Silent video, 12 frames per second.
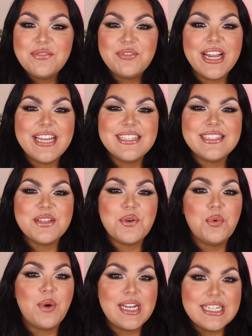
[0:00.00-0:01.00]
friends,
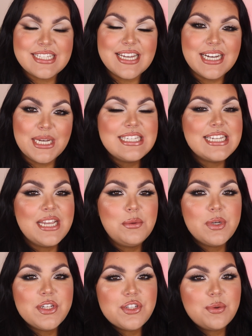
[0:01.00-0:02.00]
what is up? Today
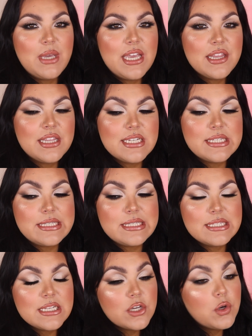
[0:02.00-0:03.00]
we're doing
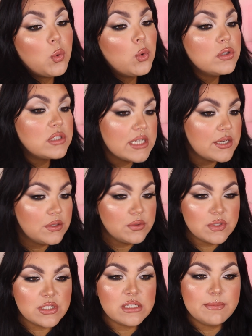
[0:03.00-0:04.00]
this cool
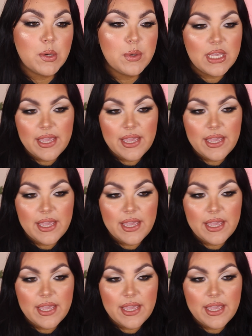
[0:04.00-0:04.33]
tone smoky